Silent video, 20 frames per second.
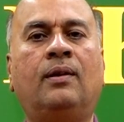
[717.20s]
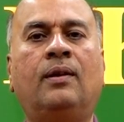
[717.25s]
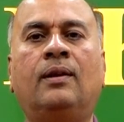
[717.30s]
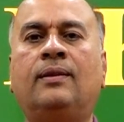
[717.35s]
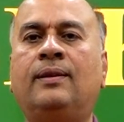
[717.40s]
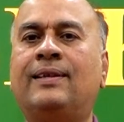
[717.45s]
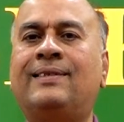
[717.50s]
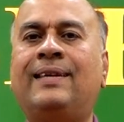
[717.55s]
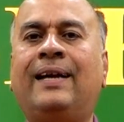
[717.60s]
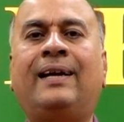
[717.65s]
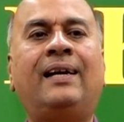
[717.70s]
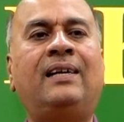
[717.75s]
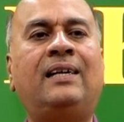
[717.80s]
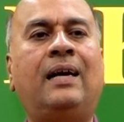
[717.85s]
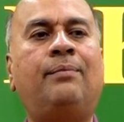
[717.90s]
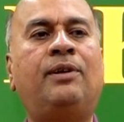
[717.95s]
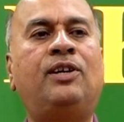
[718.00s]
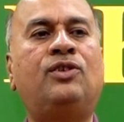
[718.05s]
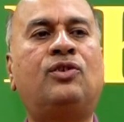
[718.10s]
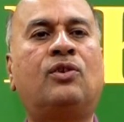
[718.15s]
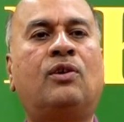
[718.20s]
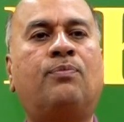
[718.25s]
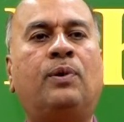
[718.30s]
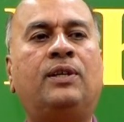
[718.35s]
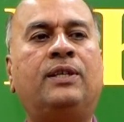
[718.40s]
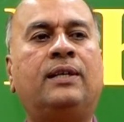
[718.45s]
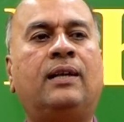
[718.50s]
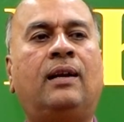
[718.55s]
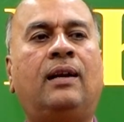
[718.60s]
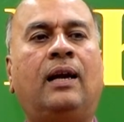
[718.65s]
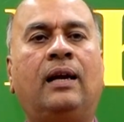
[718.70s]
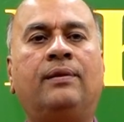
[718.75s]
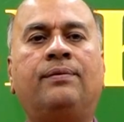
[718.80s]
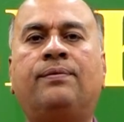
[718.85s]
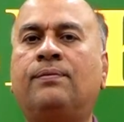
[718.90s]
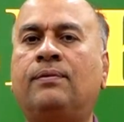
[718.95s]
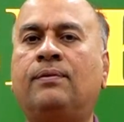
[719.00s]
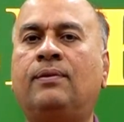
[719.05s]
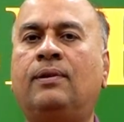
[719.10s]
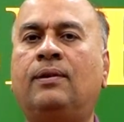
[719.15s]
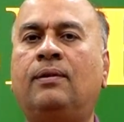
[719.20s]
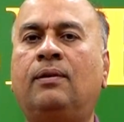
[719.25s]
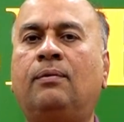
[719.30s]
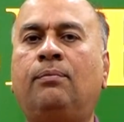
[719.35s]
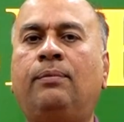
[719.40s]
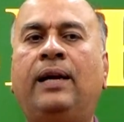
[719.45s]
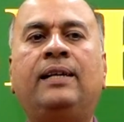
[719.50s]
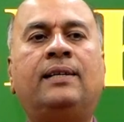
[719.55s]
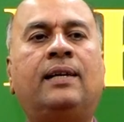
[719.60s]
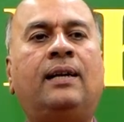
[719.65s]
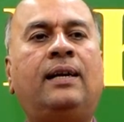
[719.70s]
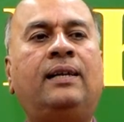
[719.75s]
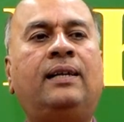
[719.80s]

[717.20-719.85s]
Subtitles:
The second dimension of political life majorly